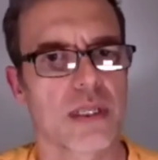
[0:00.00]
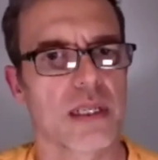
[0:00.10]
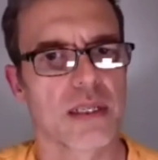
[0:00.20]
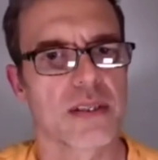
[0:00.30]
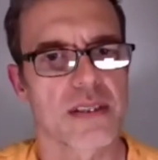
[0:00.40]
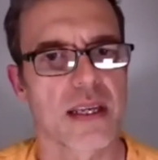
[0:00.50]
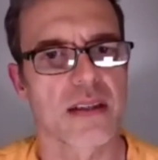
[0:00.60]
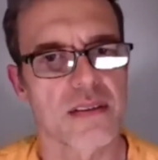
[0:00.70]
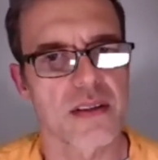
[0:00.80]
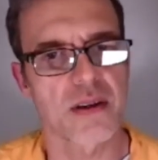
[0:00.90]
in a
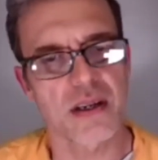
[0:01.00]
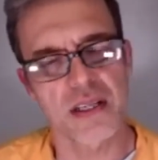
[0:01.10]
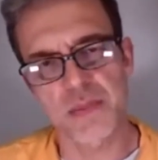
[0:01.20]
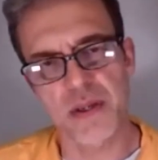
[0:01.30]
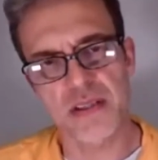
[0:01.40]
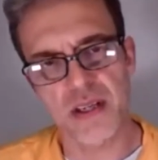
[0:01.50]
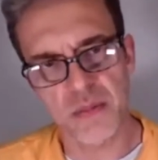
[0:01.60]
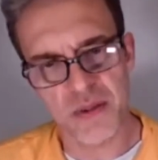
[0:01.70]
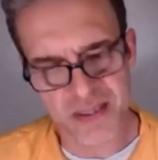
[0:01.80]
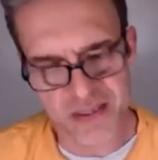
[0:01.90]
sense. So I suppose I
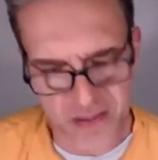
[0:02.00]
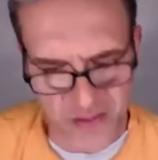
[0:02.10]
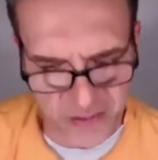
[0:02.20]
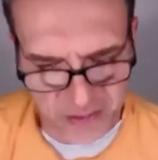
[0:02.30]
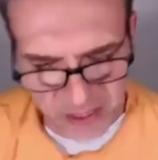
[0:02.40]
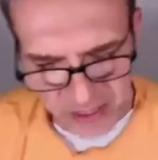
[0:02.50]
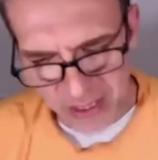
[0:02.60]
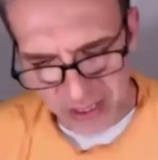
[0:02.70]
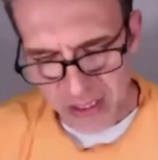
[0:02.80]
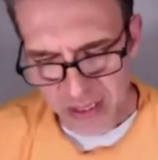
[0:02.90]
wanted to
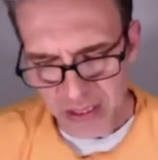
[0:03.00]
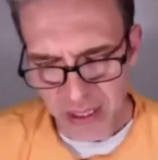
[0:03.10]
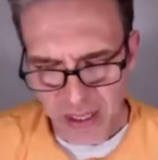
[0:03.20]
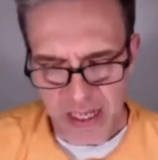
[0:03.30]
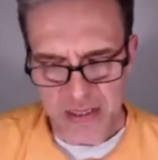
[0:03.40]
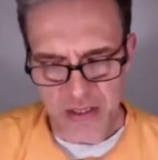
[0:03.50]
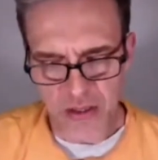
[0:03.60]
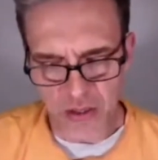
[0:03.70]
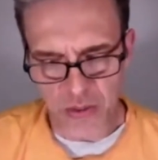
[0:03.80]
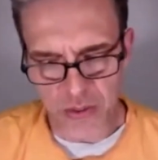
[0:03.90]
ask you
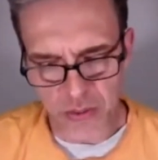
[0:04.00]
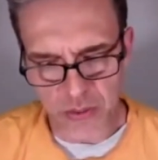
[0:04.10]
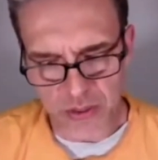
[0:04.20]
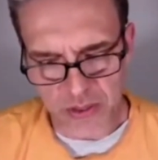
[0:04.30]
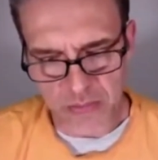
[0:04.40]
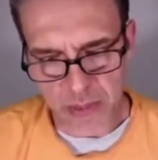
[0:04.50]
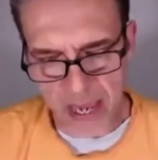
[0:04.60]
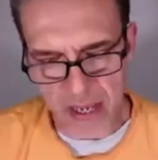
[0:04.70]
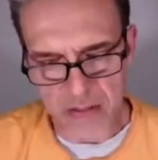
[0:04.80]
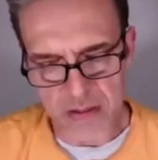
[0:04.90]
your thoughts
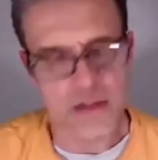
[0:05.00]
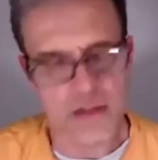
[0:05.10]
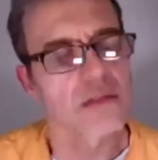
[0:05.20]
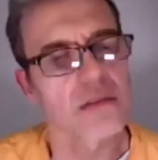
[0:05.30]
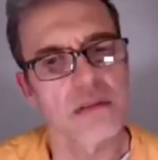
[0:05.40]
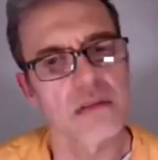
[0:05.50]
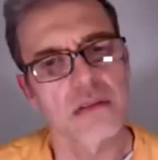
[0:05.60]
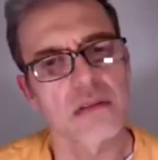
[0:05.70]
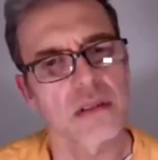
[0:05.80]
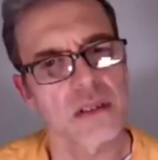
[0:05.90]
about
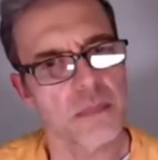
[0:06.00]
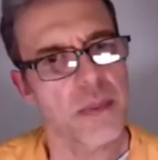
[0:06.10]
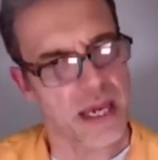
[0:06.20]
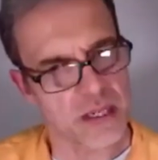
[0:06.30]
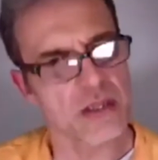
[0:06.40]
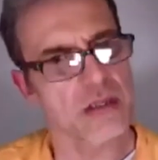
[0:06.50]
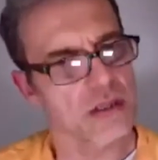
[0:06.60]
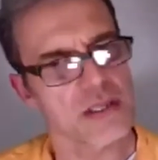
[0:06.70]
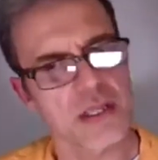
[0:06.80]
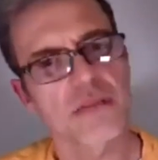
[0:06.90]
compassion
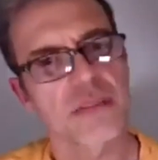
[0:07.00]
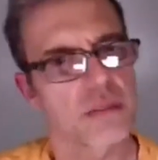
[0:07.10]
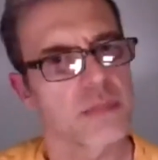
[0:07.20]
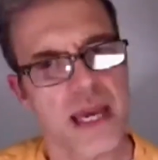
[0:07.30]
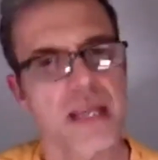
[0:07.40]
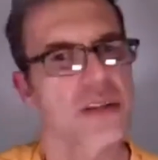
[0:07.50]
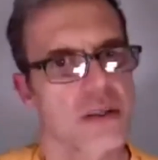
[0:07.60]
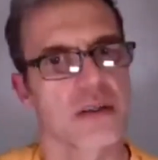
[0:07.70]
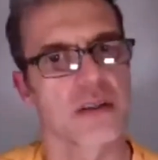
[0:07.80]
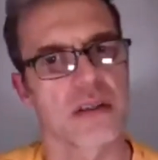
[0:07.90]
and
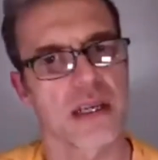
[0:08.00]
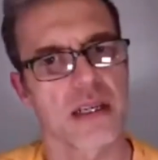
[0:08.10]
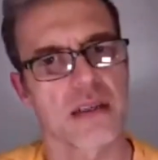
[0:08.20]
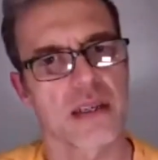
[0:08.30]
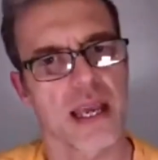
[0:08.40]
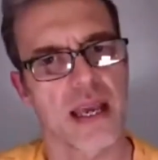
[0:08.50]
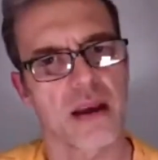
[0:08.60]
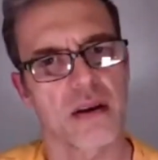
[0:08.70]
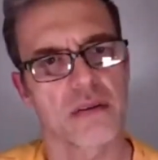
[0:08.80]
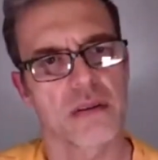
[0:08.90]
self-compassion and
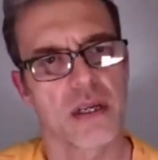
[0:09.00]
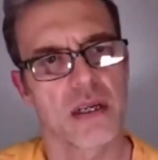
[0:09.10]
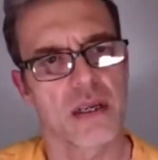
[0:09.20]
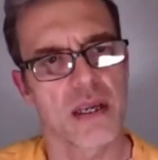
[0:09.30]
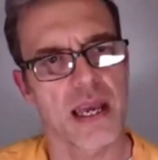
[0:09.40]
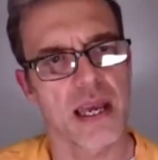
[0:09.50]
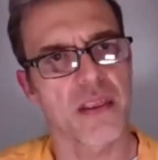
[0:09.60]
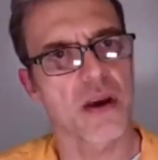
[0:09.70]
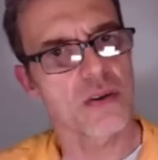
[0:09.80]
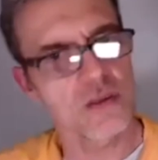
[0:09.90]
how
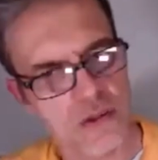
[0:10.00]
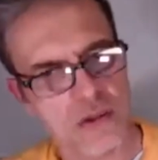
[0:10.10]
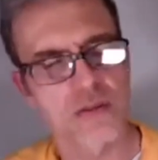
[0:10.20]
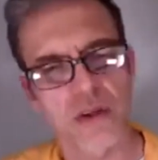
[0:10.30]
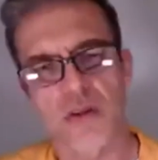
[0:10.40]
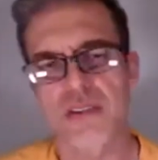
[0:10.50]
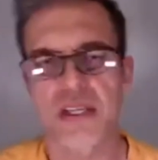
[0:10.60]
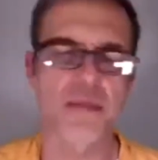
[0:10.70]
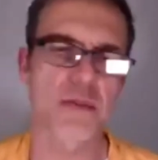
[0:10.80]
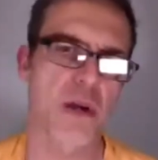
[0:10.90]
those sort of
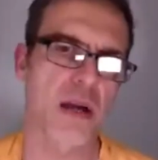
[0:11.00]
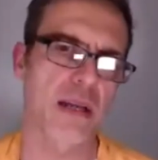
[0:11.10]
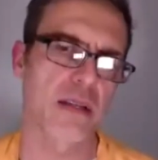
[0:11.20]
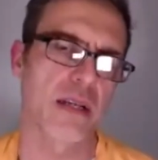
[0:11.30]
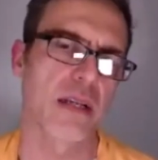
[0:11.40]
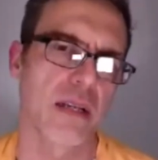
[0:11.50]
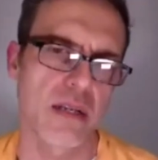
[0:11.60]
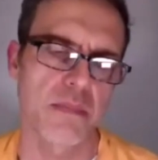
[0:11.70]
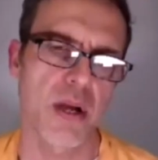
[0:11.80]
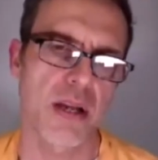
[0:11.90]
concepts
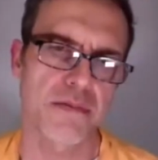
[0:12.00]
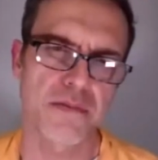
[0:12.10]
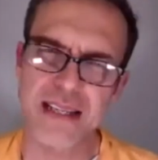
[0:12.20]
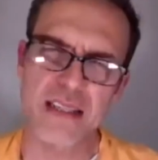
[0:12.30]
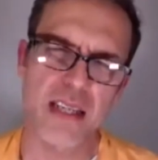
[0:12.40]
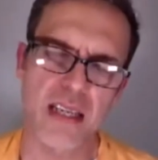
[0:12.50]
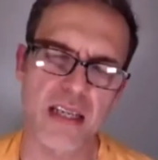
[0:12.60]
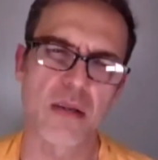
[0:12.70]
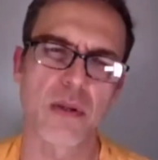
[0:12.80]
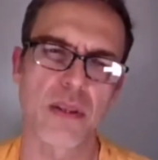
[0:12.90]
might fit
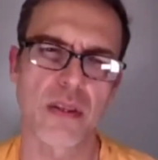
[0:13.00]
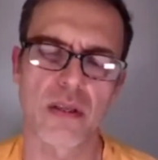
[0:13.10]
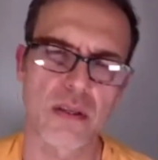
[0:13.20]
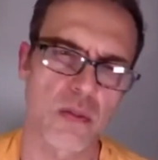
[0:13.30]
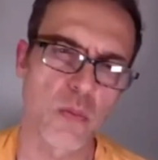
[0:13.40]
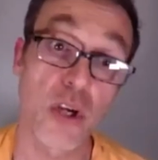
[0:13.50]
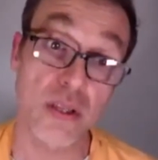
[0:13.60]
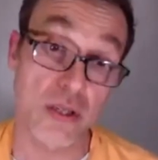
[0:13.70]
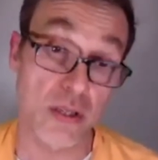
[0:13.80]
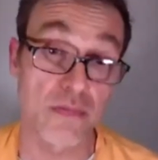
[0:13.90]
here with the work
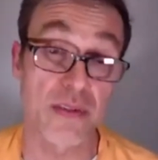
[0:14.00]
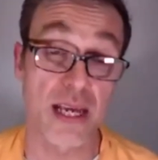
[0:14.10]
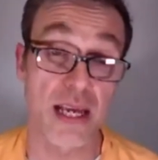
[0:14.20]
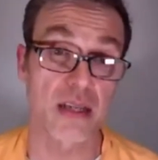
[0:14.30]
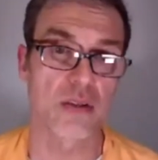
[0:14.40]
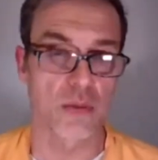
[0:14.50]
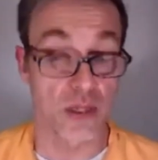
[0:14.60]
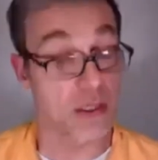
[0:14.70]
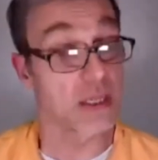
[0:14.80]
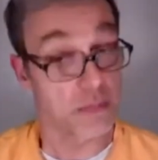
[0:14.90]
that you've done or
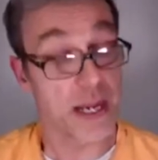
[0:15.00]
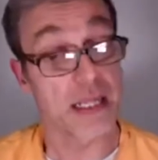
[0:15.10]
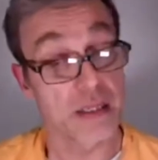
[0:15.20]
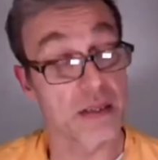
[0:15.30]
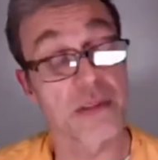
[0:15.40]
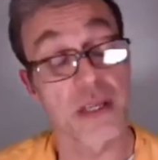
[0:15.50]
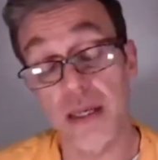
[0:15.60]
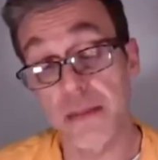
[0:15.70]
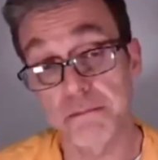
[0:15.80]
in palliative care.